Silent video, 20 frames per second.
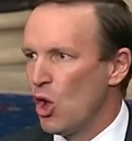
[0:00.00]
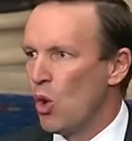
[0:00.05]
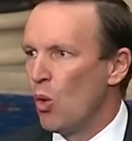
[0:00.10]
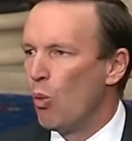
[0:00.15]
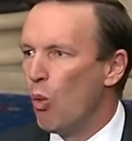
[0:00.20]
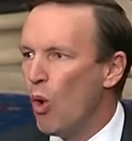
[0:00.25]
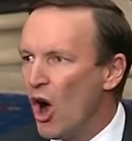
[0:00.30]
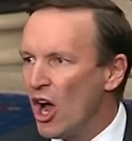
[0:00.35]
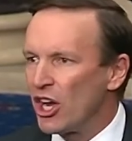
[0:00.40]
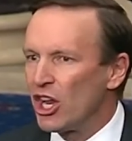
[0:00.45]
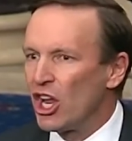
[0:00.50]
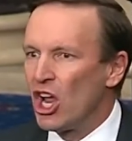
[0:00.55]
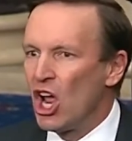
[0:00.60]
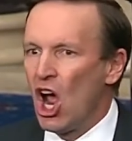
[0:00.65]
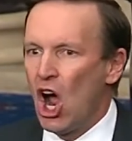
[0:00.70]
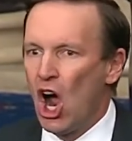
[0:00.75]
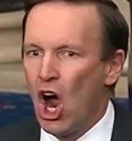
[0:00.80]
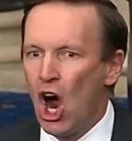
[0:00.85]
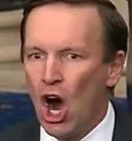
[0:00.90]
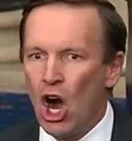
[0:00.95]
What
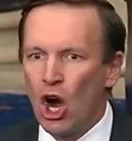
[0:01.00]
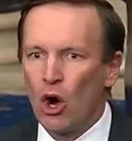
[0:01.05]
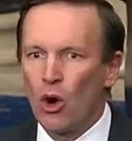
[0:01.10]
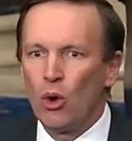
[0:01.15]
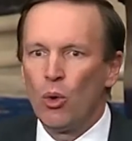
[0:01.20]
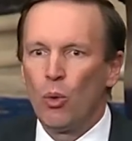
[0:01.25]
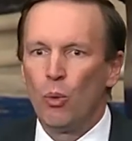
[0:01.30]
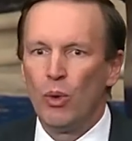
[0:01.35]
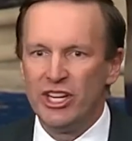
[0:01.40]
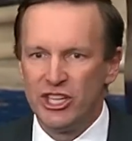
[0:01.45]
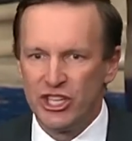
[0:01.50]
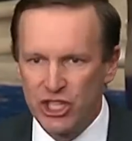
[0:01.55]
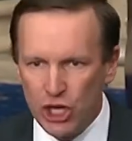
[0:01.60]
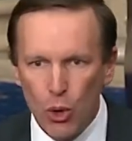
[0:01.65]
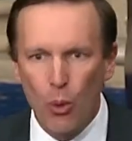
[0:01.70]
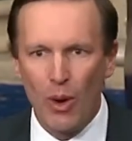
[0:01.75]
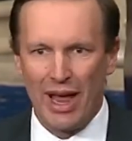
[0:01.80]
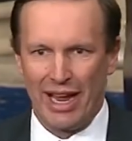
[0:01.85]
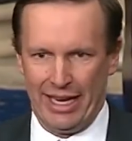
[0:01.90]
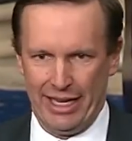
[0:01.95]
are we
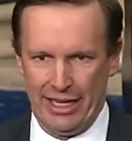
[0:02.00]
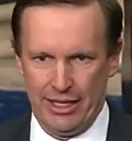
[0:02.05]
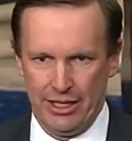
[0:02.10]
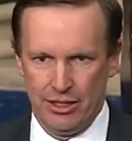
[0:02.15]
doing?